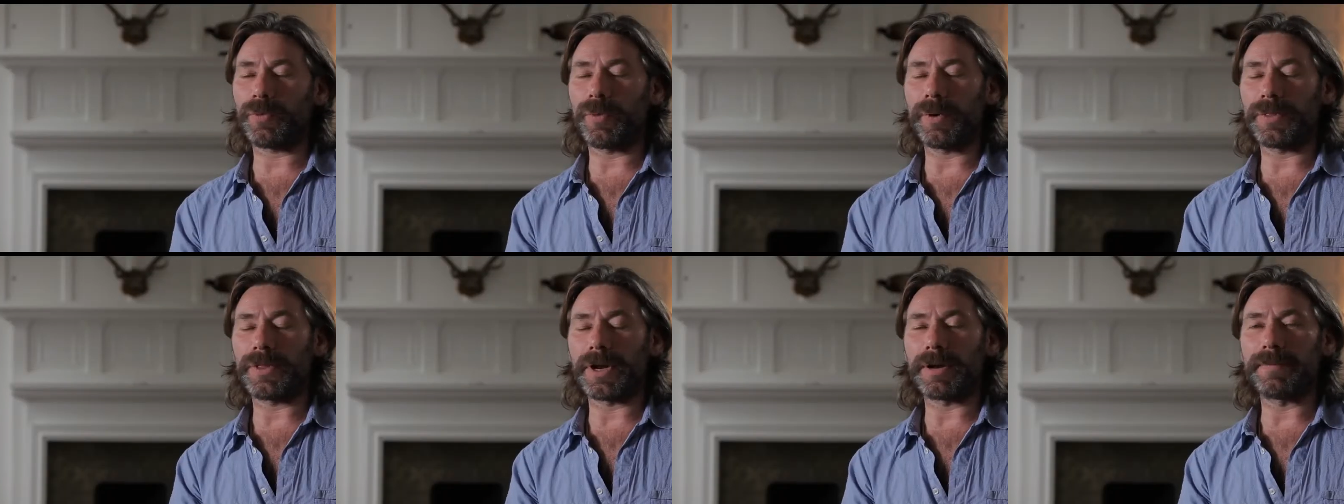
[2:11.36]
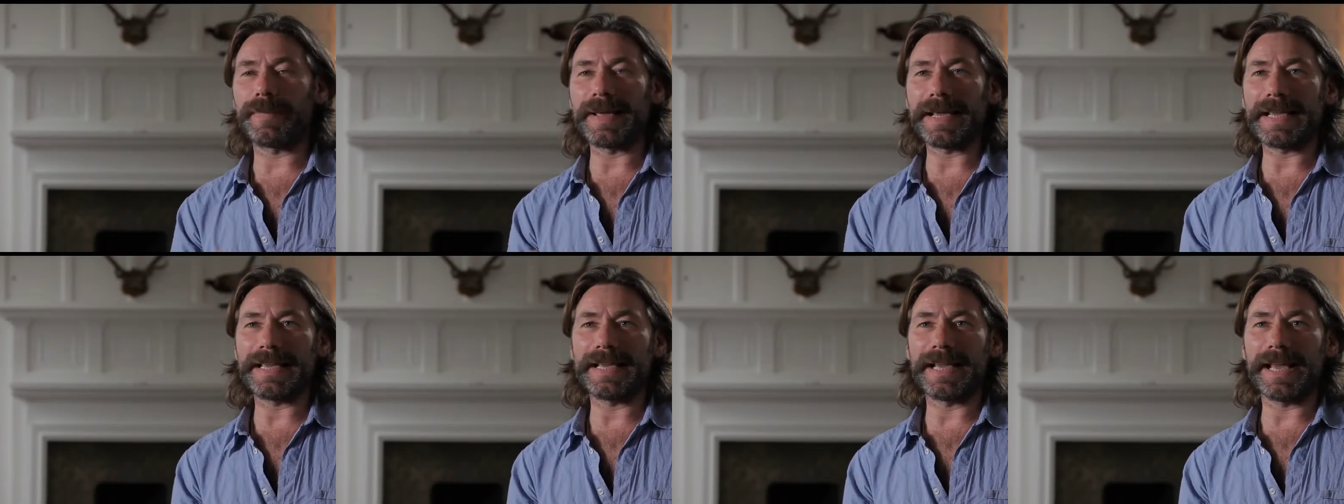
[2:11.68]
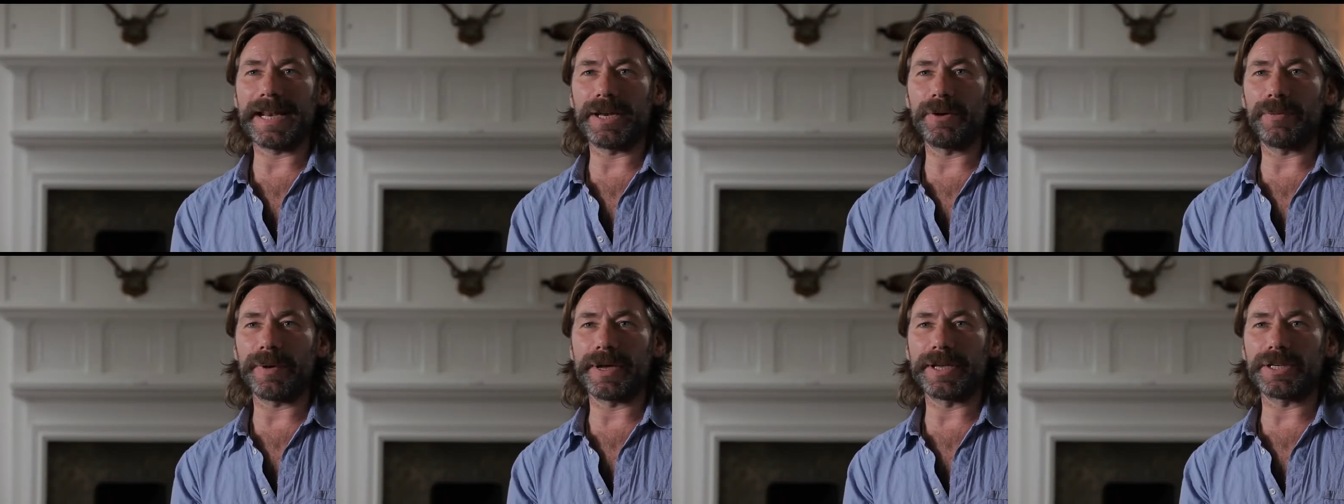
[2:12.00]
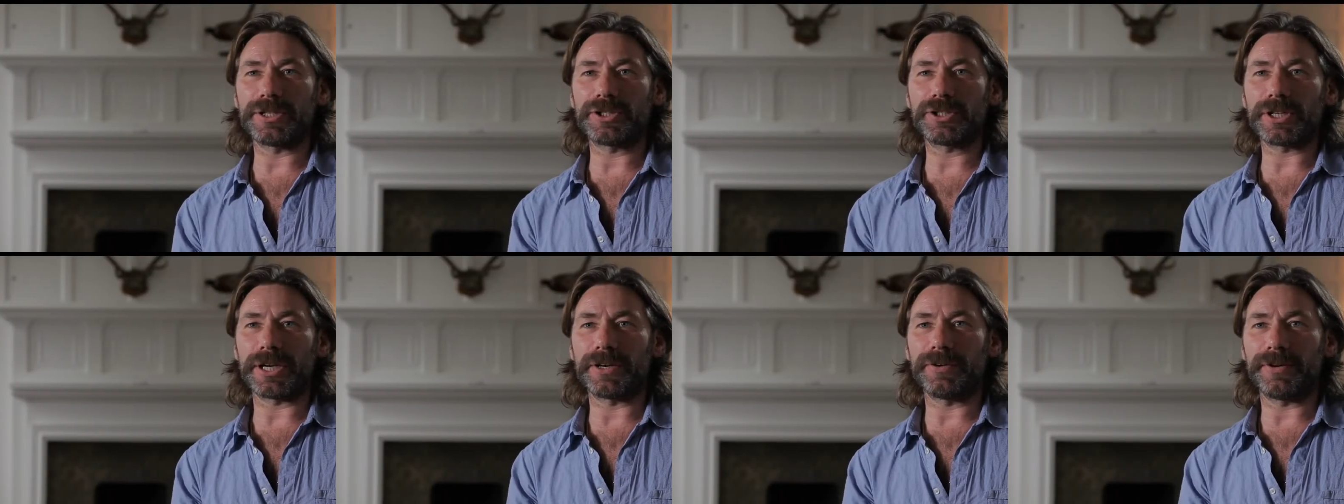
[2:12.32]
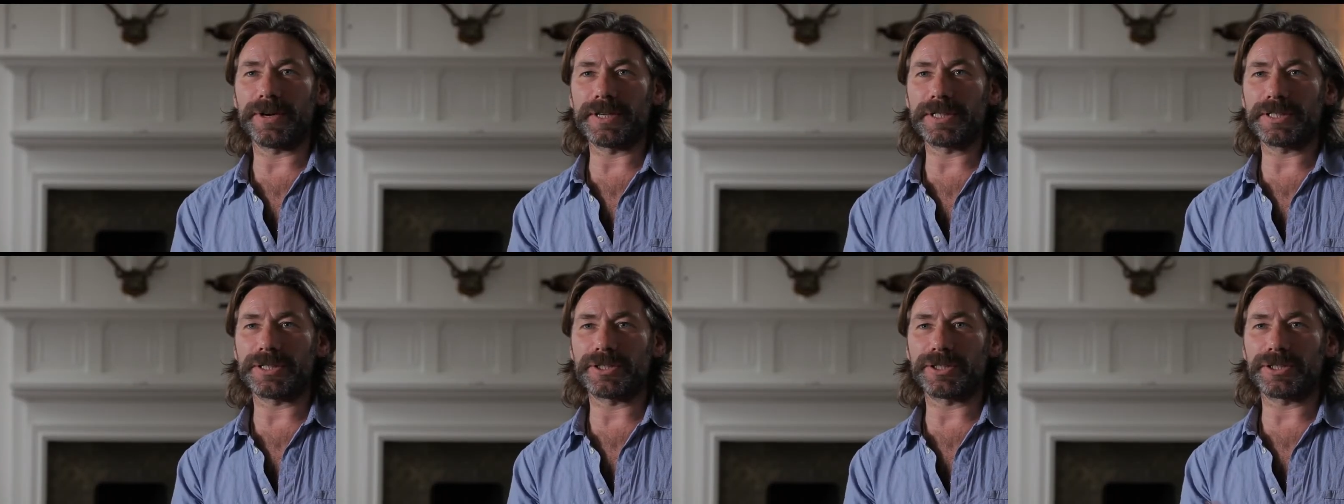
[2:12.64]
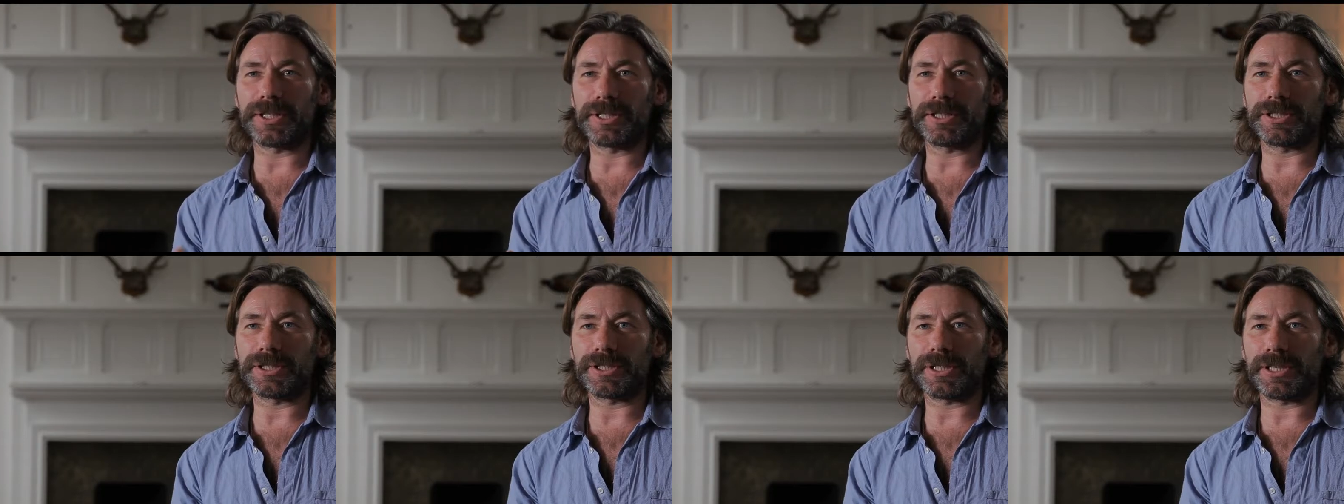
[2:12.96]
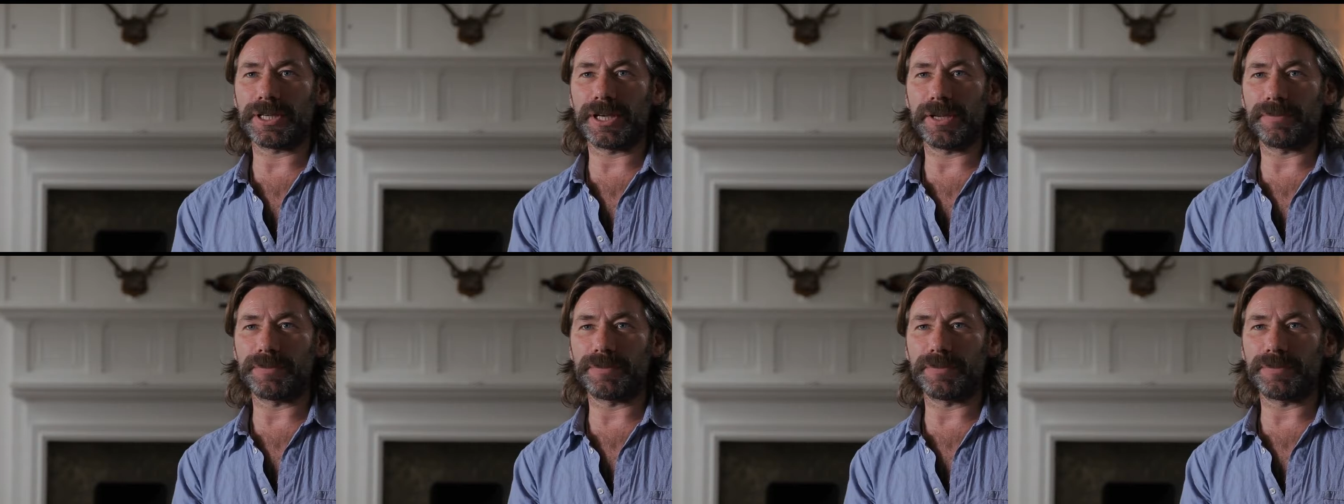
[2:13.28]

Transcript: work that I'm making anyway is generated digitally.